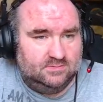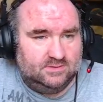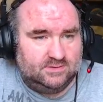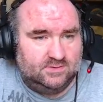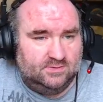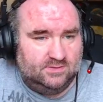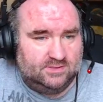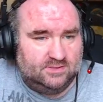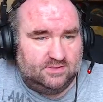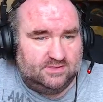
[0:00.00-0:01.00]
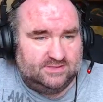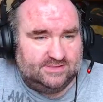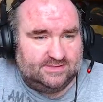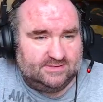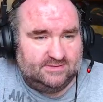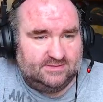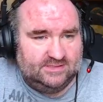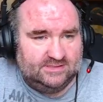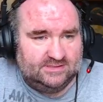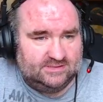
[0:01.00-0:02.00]
That's cool and all. It just
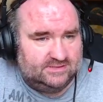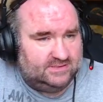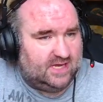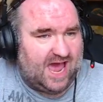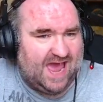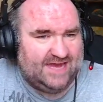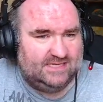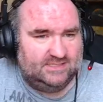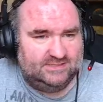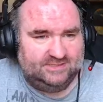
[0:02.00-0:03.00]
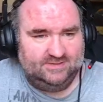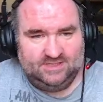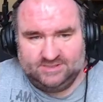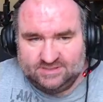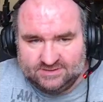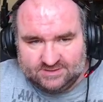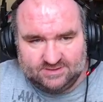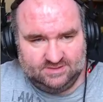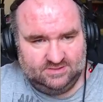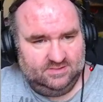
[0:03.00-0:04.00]
needs a height
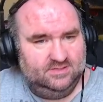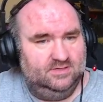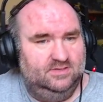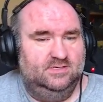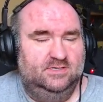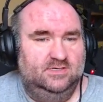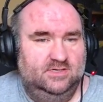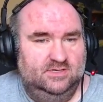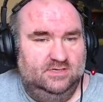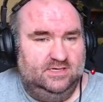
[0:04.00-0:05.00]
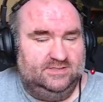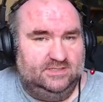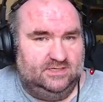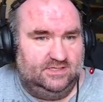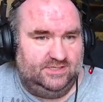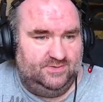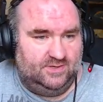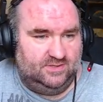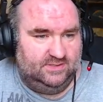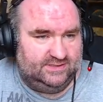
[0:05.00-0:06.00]
adjuster. Like the longer you
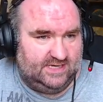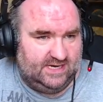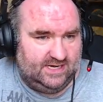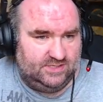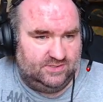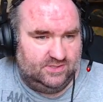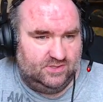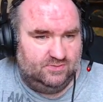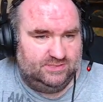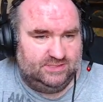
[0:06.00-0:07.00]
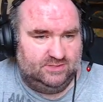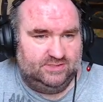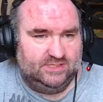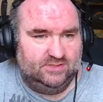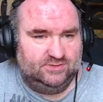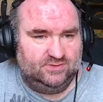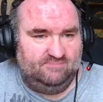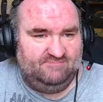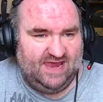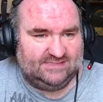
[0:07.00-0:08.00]
hold it, the higher you go, but you can only go to
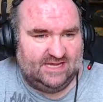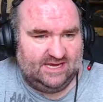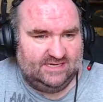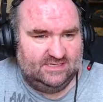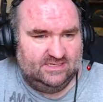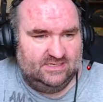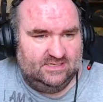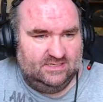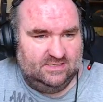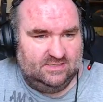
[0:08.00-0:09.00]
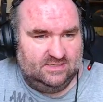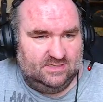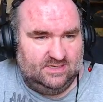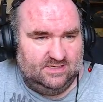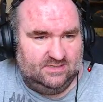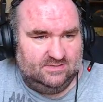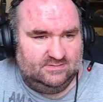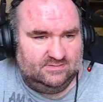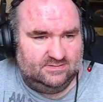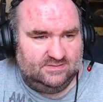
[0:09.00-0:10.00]
a max height.
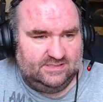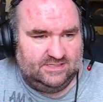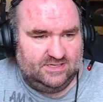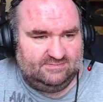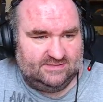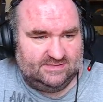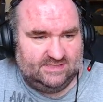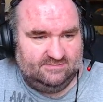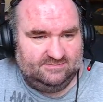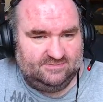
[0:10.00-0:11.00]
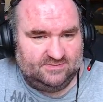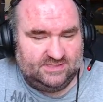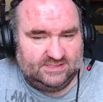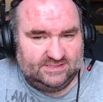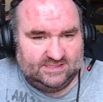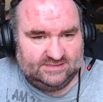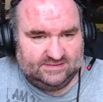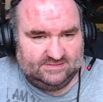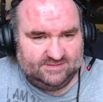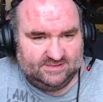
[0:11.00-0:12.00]
Uh-oh. I think you have to save it before you can
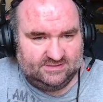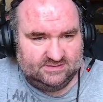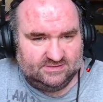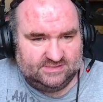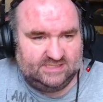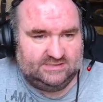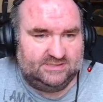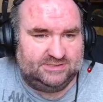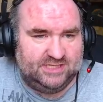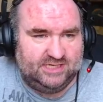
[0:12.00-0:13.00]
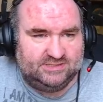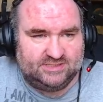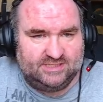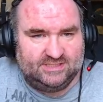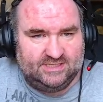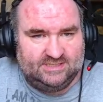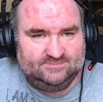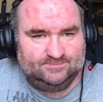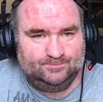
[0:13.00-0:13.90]
test something, test a change like that.